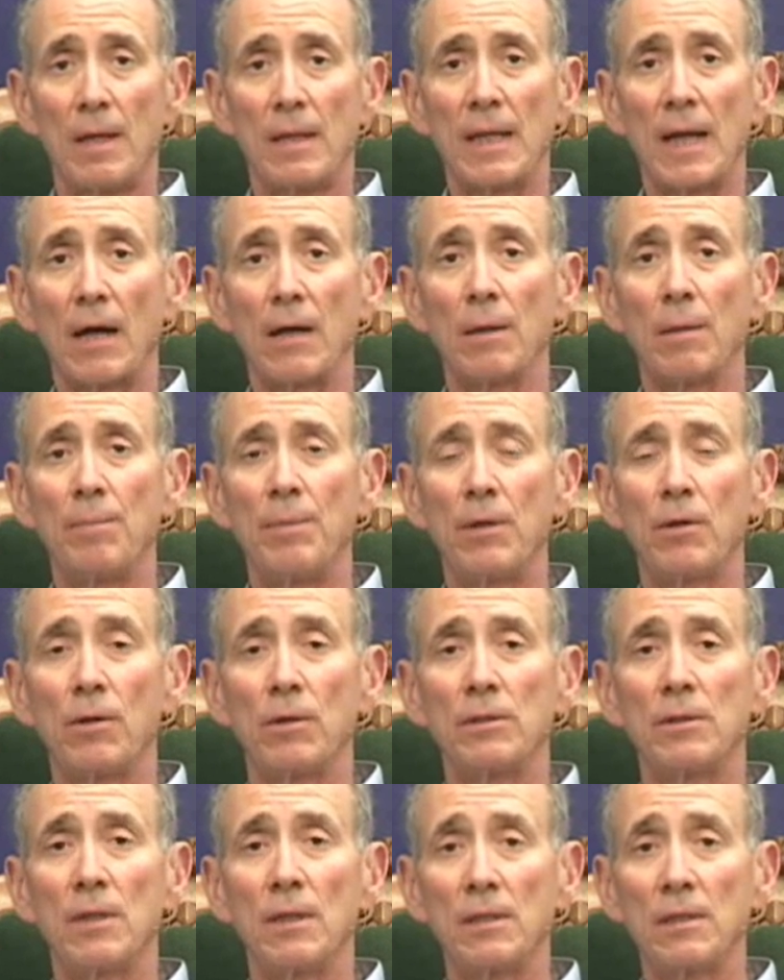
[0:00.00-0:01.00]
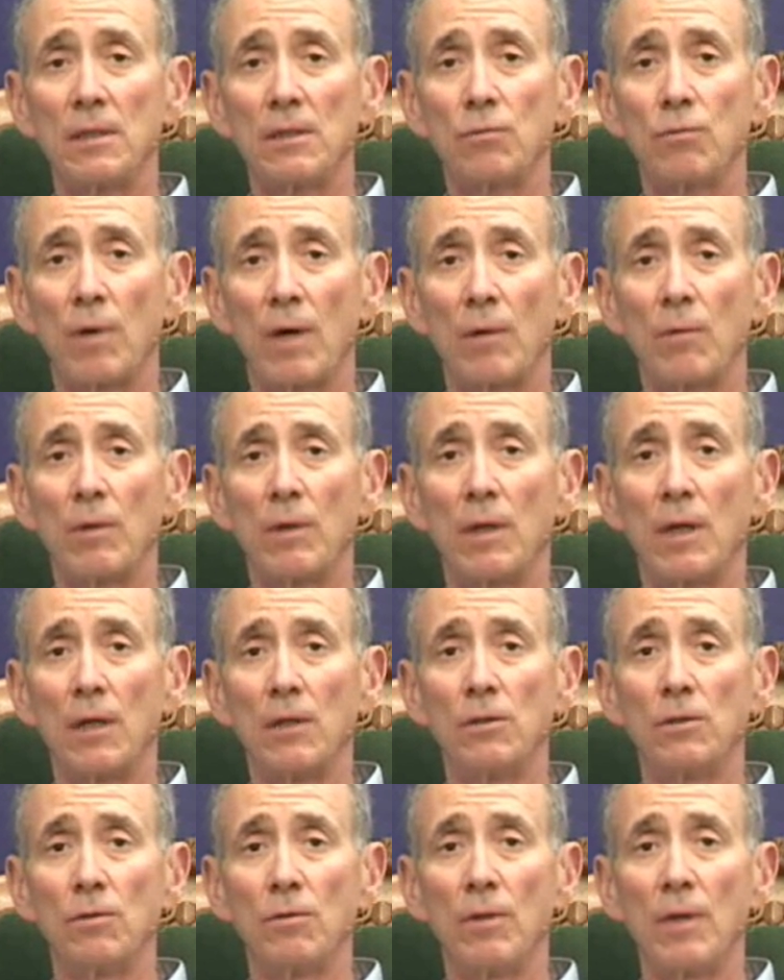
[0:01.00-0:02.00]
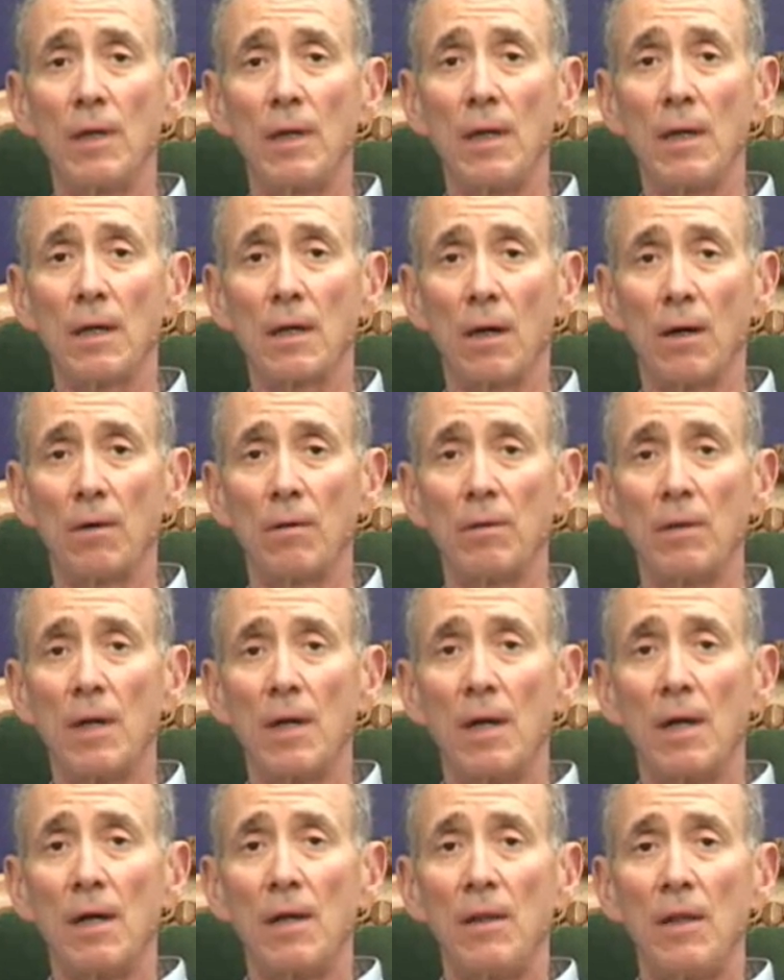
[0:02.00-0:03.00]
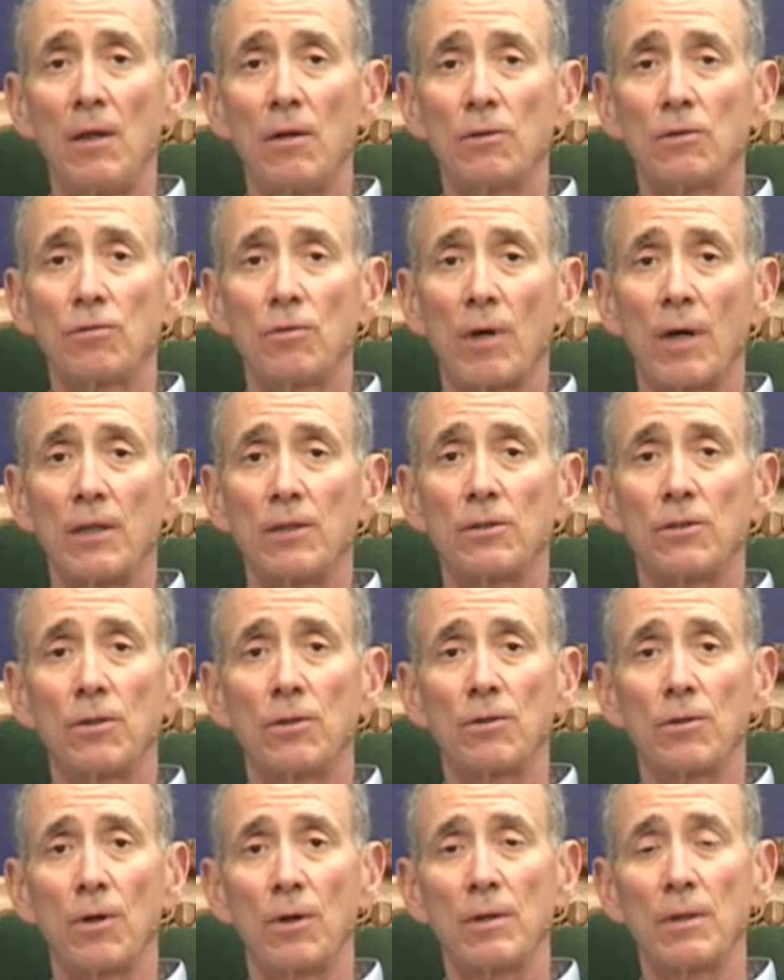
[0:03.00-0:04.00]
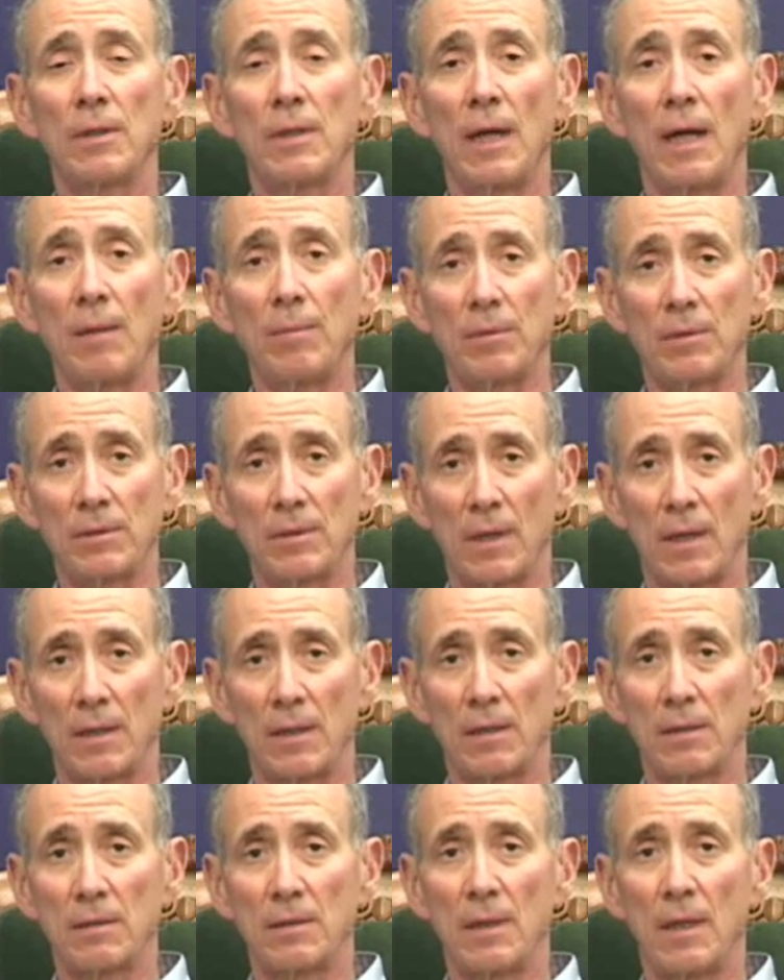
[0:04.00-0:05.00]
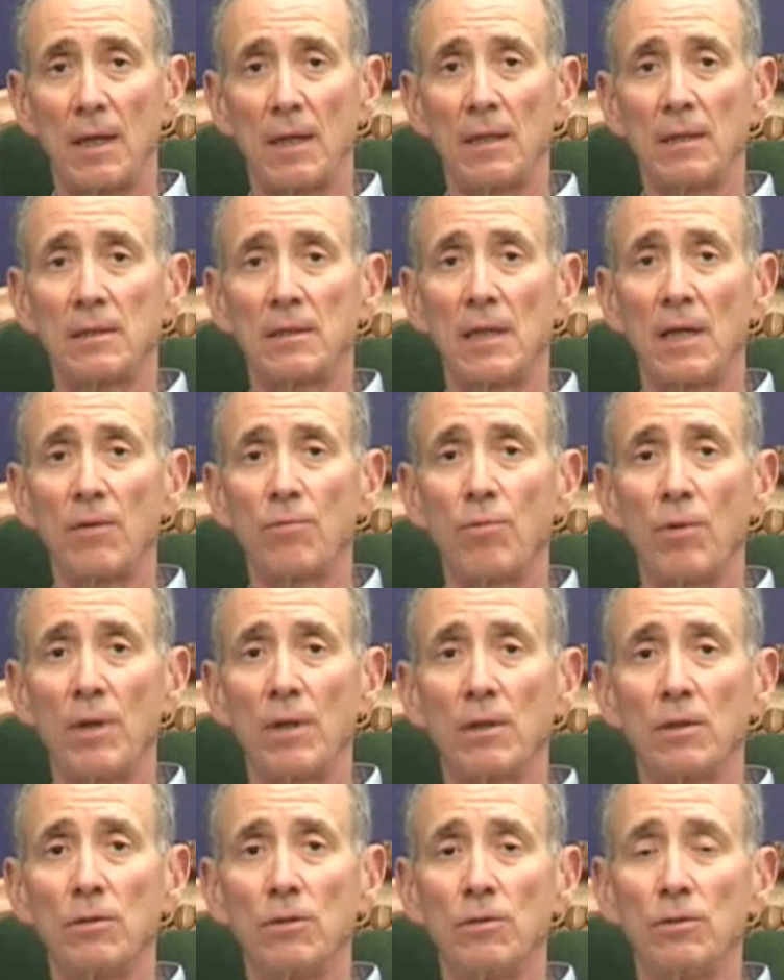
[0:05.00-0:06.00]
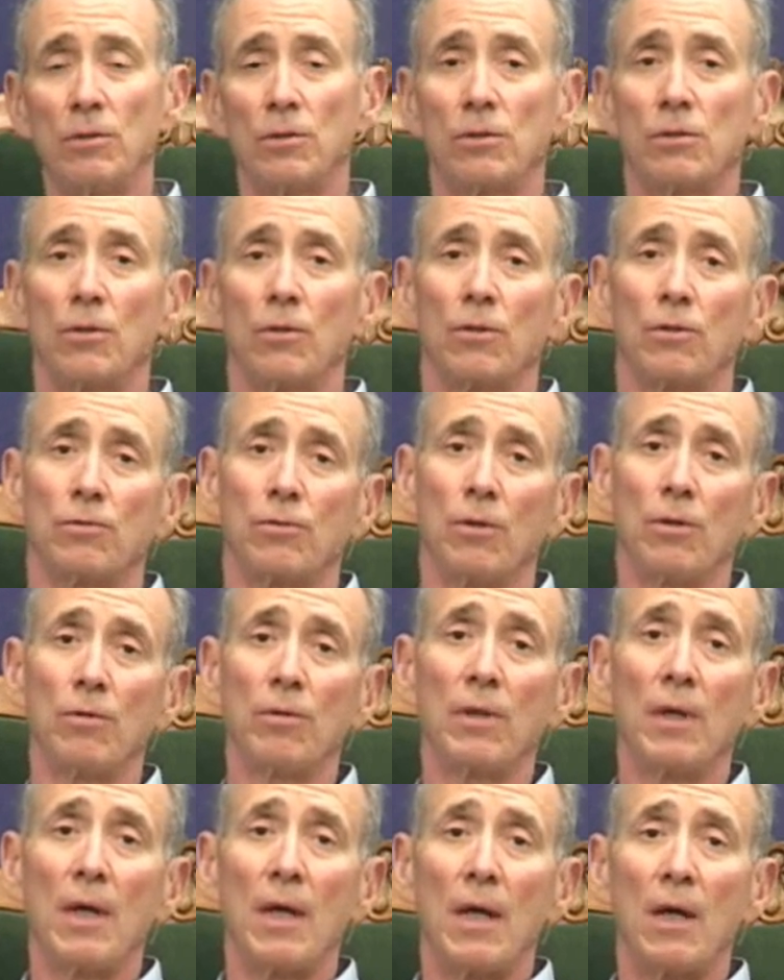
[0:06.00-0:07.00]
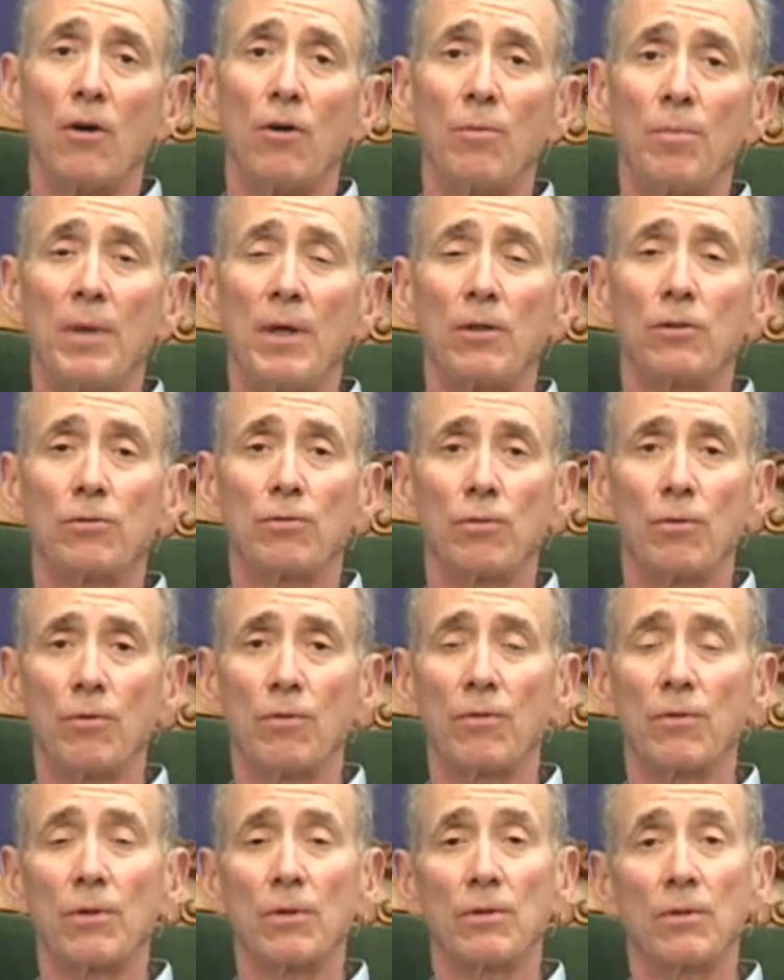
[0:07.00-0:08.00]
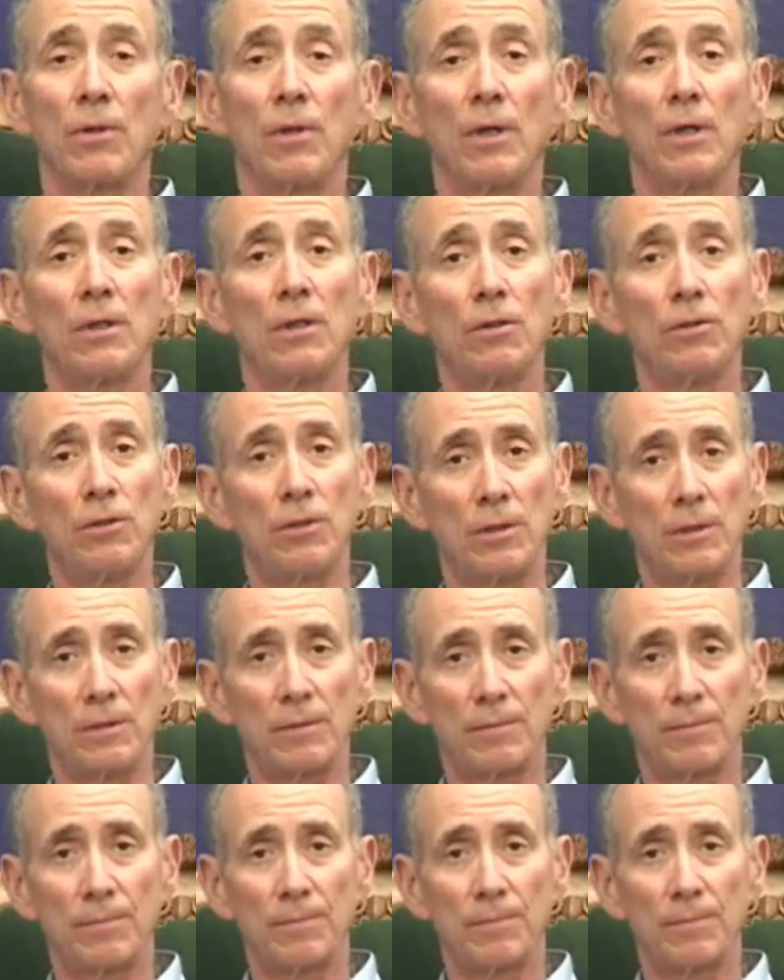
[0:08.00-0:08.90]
Now, because this is what will undo the ego tries to turn the tables on us, and instead of bringing illusions to the truth, it will bring truth to the illusion.